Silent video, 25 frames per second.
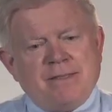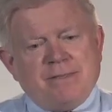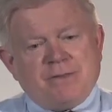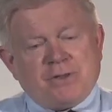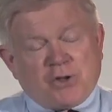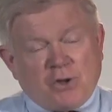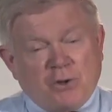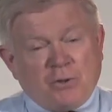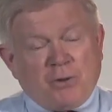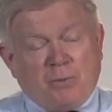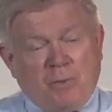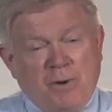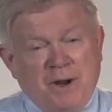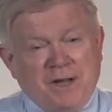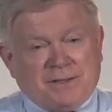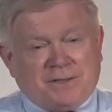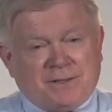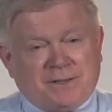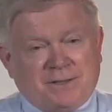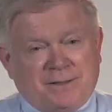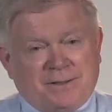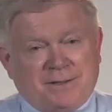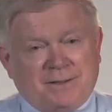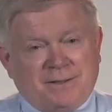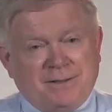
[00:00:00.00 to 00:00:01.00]
So the
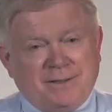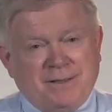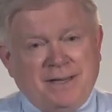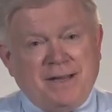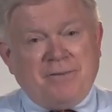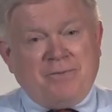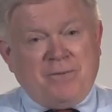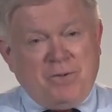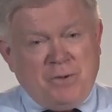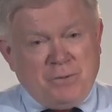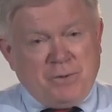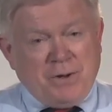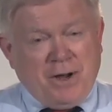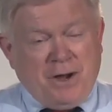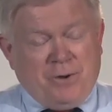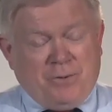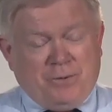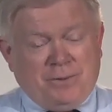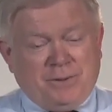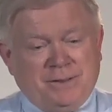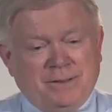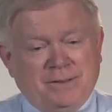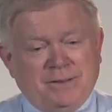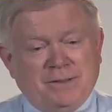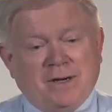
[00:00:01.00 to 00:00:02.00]
risks, if you
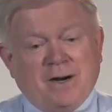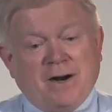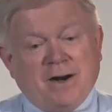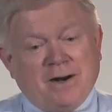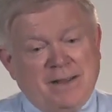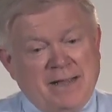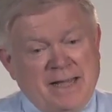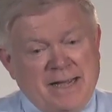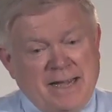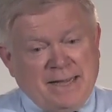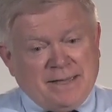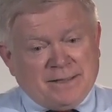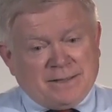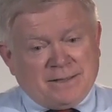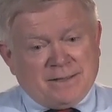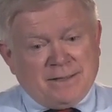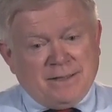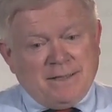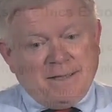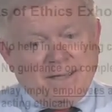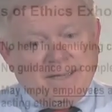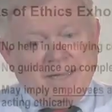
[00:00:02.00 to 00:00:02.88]
don't, are these.